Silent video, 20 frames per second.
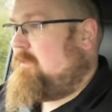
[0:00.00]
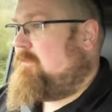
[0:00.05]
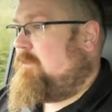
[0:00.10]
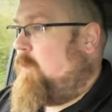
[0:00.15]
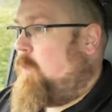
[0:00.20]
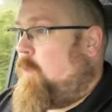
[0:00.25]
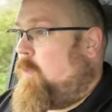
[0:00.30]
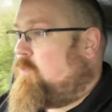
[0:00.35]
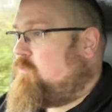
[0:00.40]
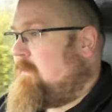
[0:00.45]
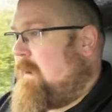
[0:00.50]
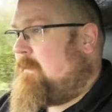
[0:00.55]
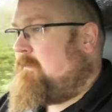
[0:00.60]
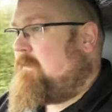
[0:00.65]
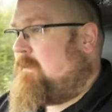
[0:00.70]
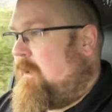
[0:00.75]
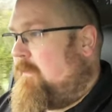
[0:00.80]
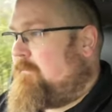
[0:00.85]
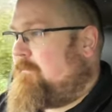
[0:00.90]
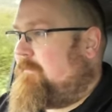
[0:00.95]
All round
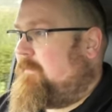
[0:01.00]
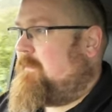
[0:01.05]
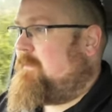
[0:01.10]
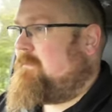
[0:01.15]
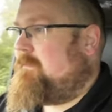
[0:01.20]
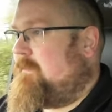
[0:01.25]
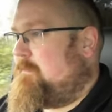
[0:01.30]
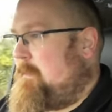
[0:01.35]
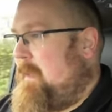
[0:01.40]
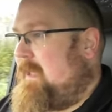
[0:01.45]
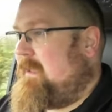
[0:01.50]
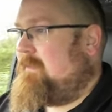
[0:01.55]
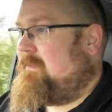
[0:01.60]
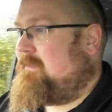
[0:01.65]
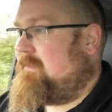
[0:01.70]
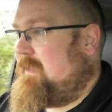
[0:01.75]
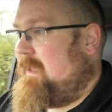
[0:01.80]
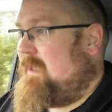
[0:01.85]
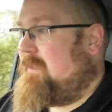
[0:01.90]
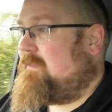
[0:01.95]
comfort and
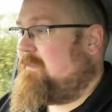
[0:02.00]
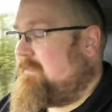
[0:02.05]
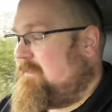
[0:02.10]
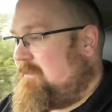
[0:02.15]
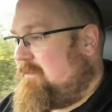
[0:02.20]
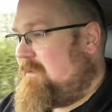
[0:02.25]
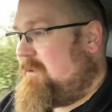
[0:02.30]
space is